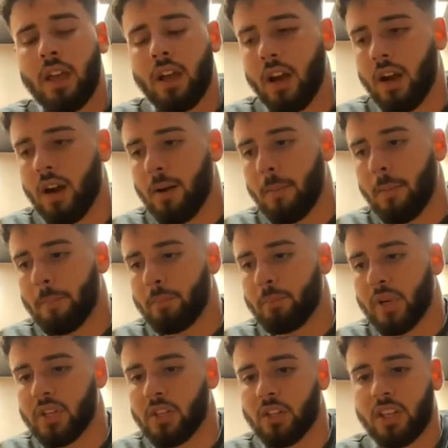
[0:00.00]

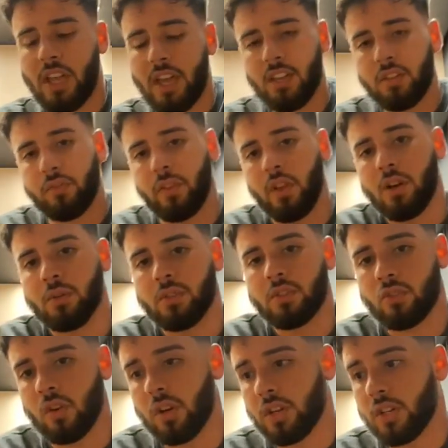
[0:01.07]
But your cash flow is
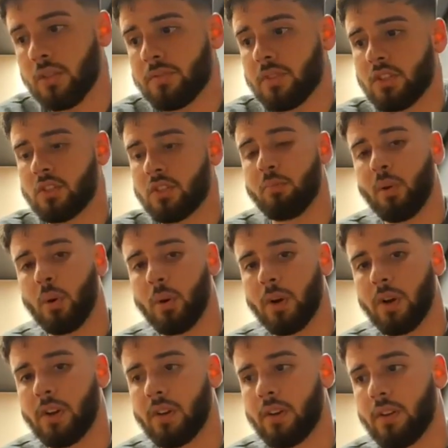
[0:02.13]
strong enough to
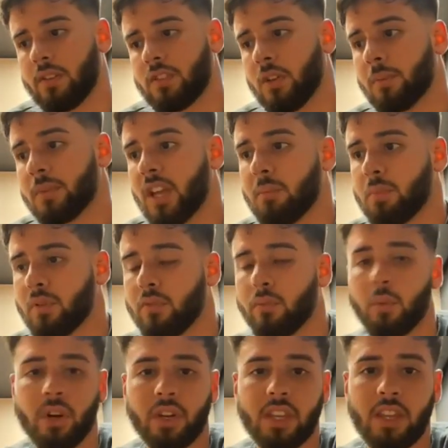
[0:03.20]
support some type of
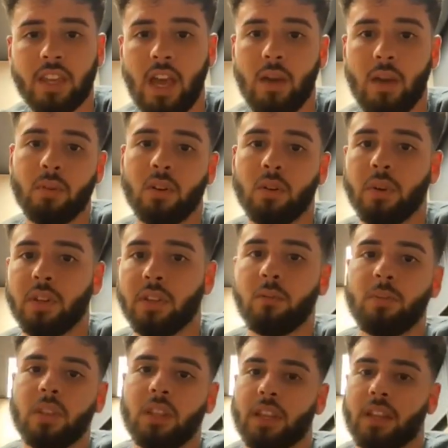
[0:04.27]
working capital, whether
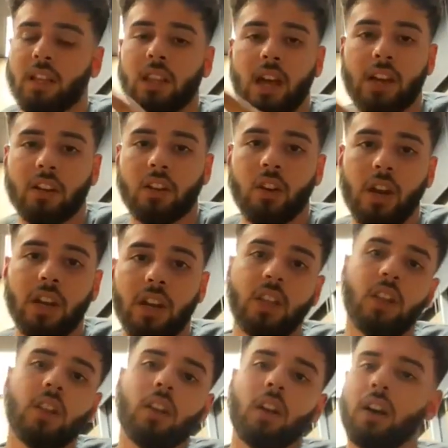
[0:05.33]
it be like a line of
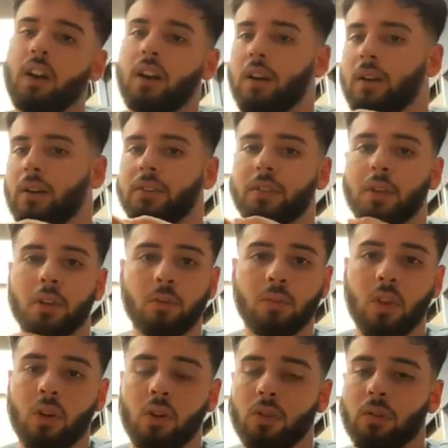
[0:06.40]
credit, term
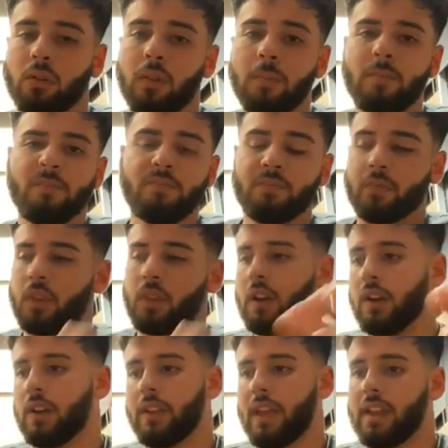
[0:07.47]
loan,
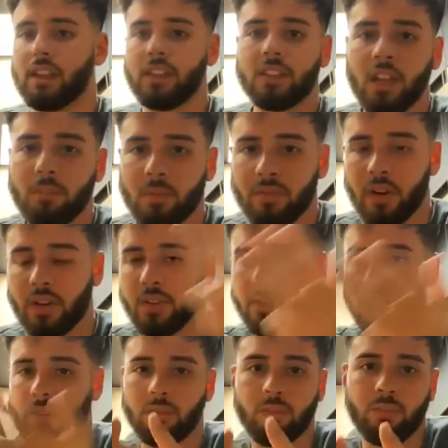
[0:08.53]
any type of
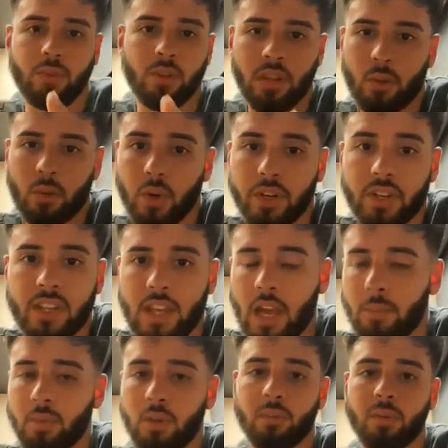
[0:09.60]
other, like working
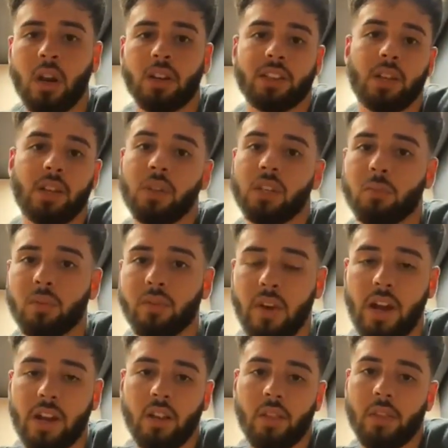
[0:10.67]
capital product that we could
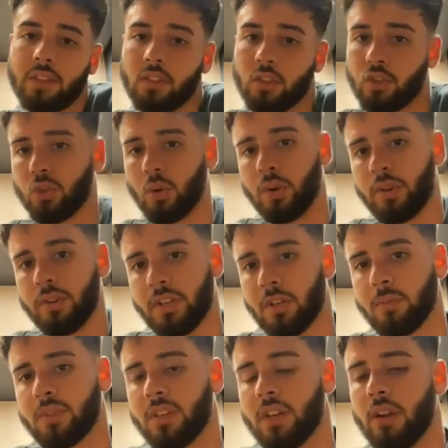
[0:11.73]
provide on like the shorter
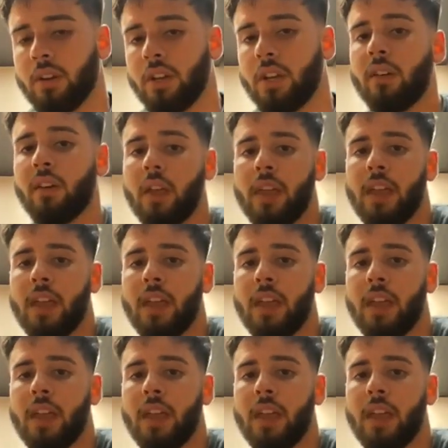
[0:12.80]
term scenario.